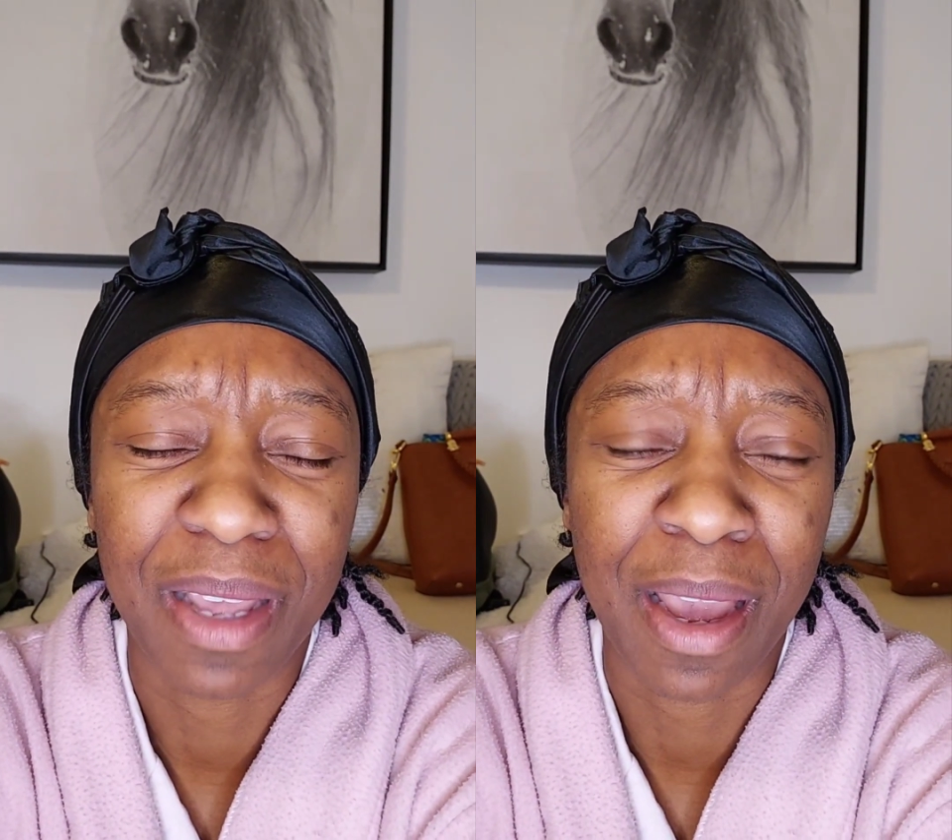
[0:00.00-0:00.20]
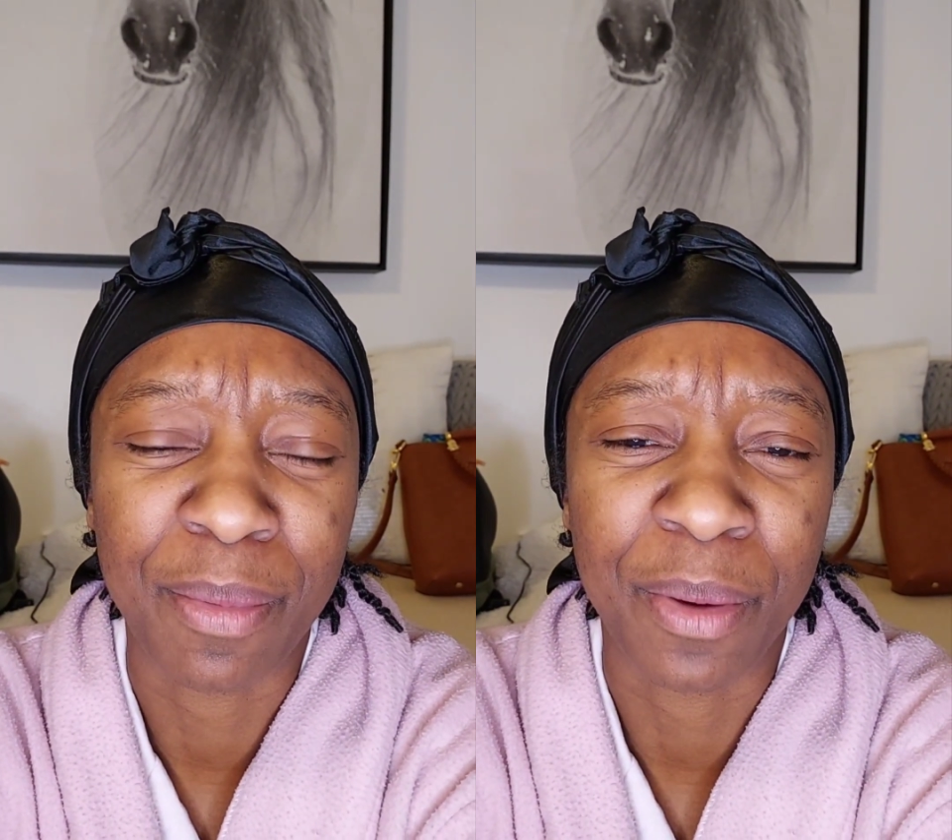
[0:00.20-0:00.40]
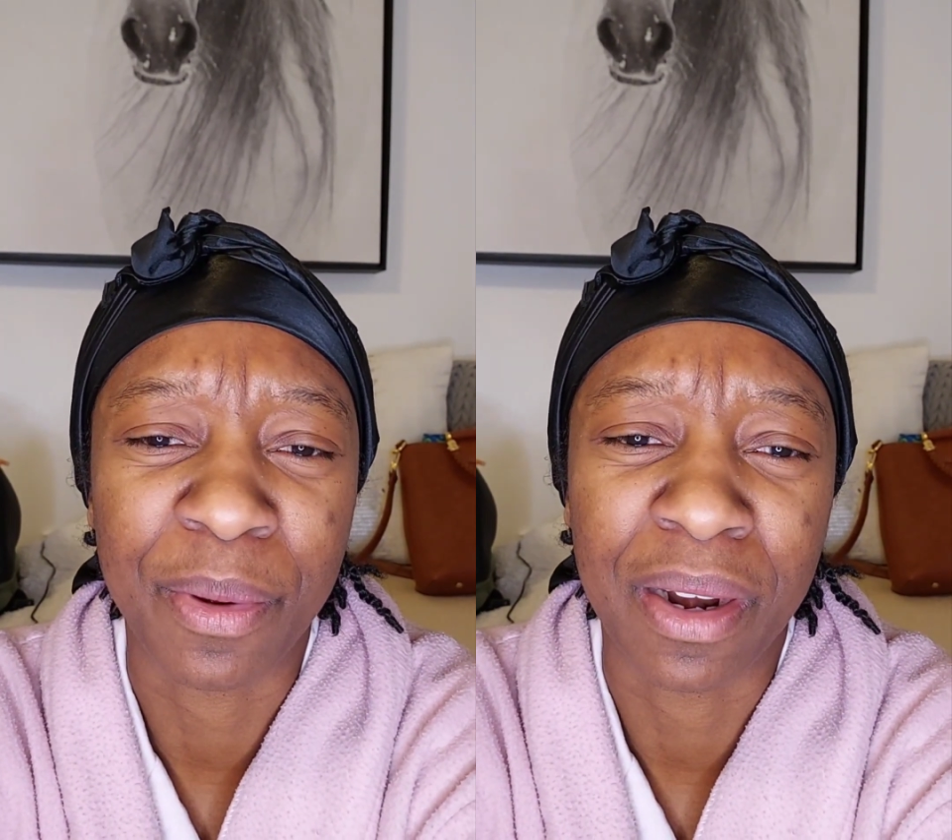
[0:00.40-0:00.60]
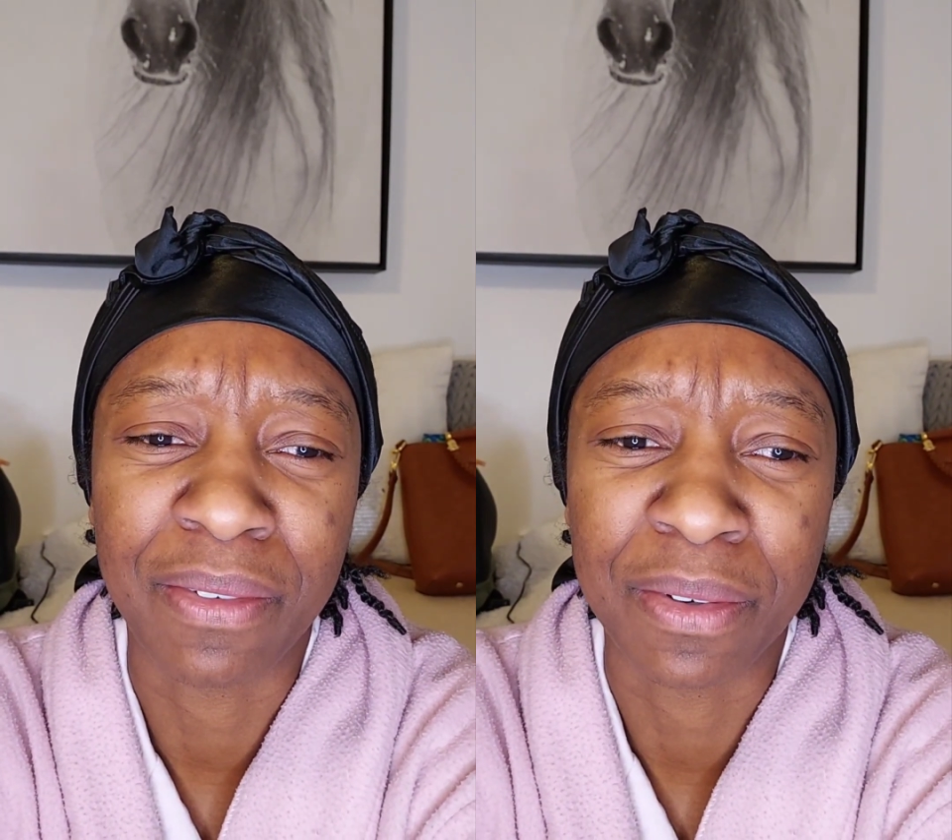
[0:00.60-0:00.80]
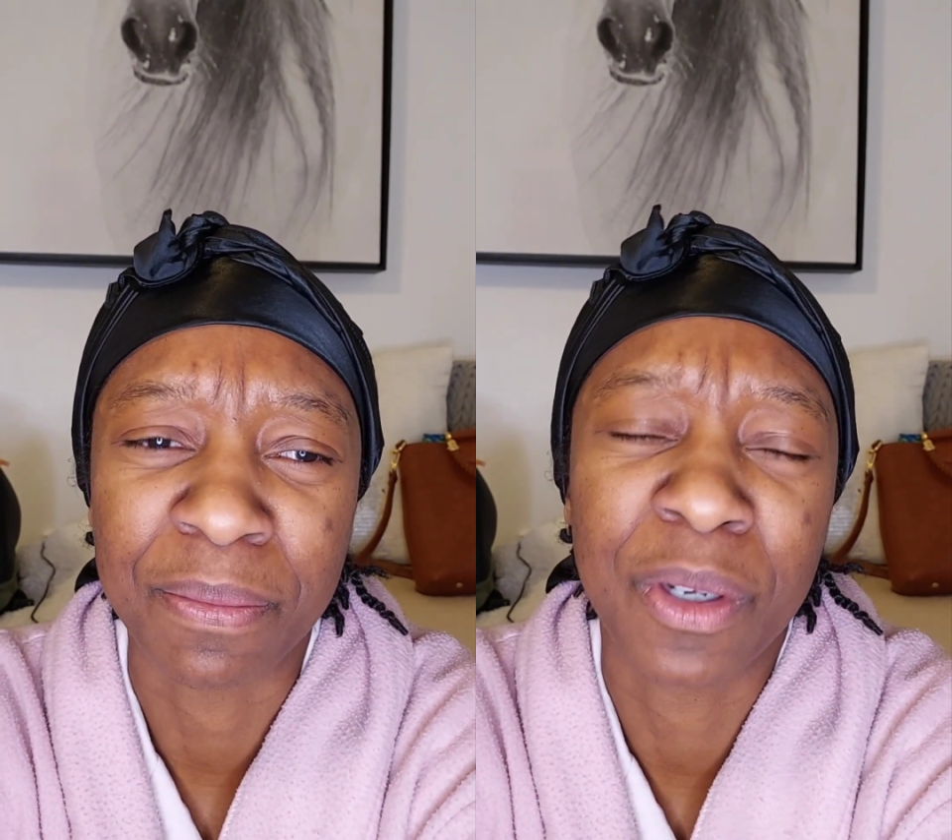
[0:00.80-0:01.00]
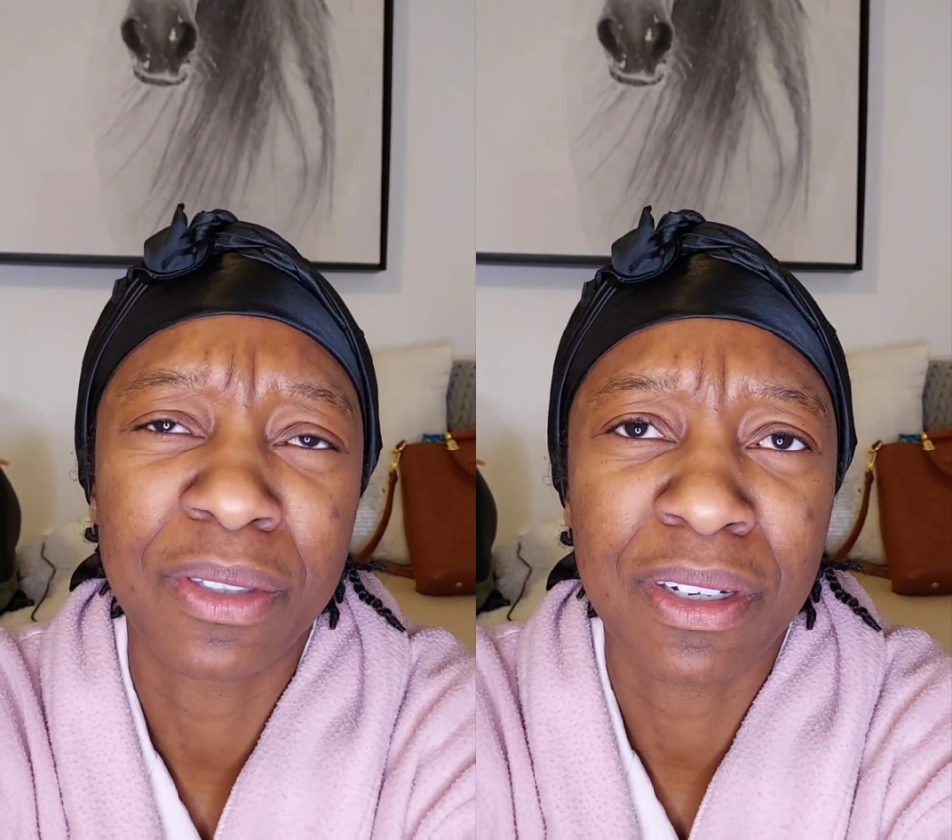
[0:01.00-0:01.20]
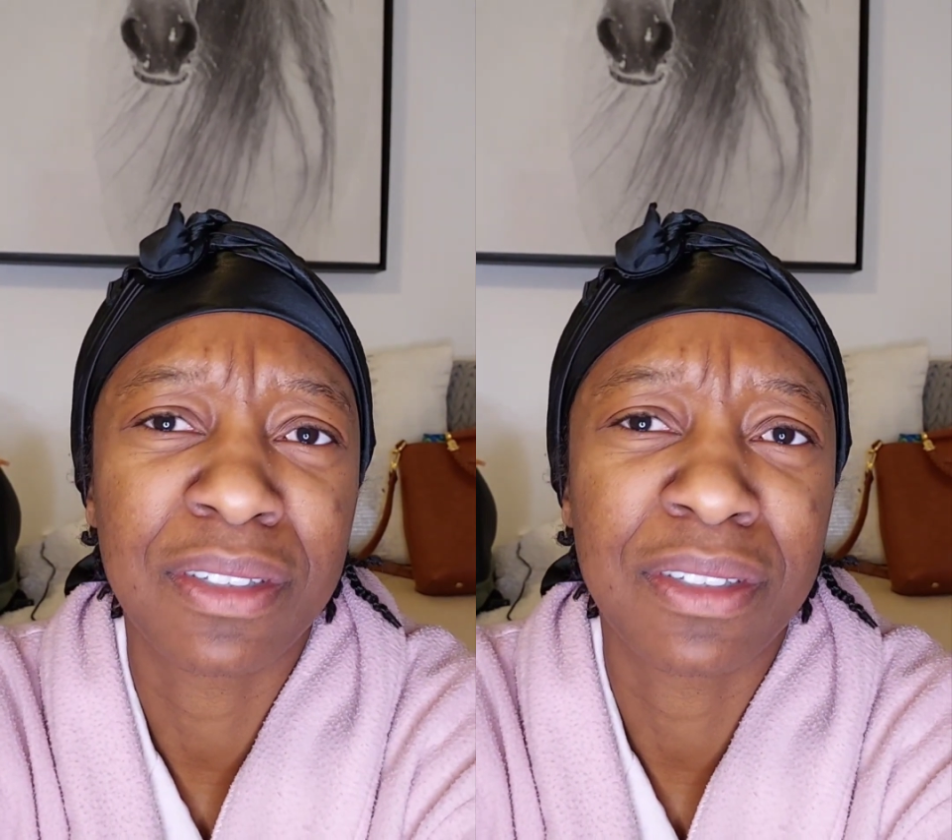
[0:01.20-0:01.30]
happy or whatever. Most of